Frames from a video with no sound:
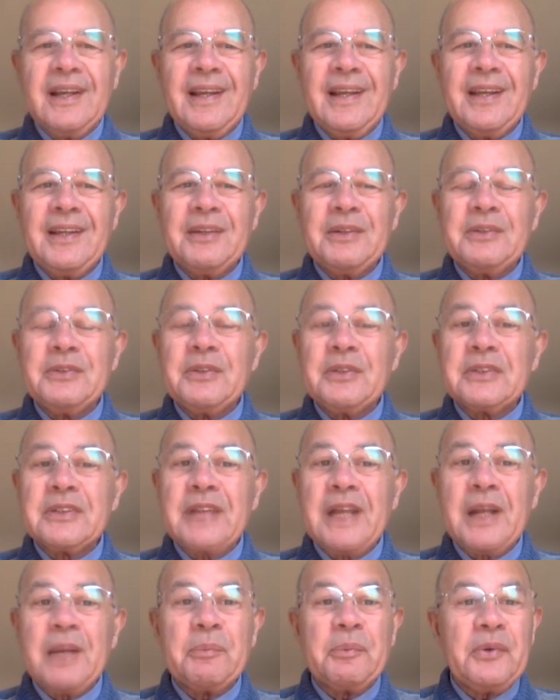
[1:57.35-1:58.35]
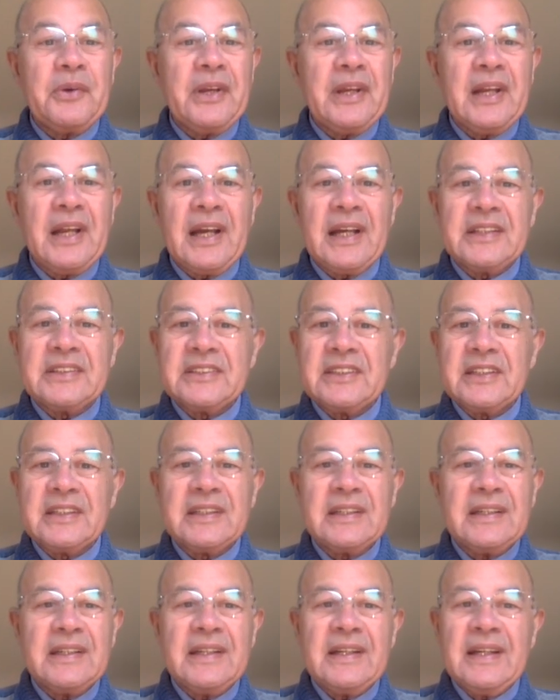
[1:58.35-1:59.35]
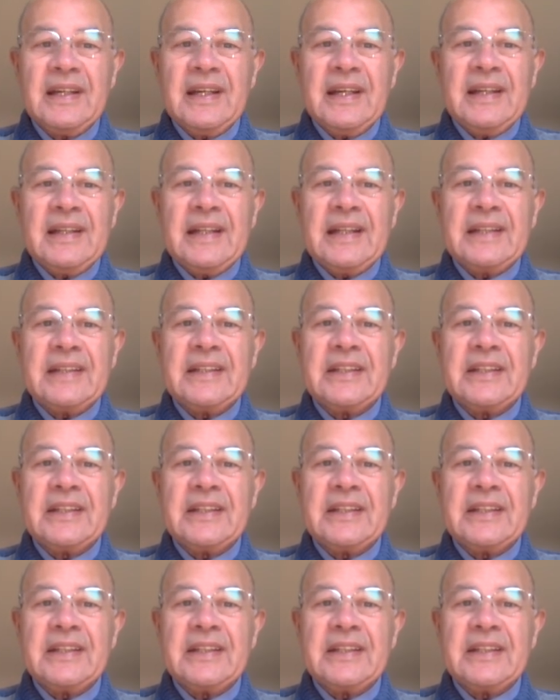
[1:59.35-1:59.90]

he could not help realizing that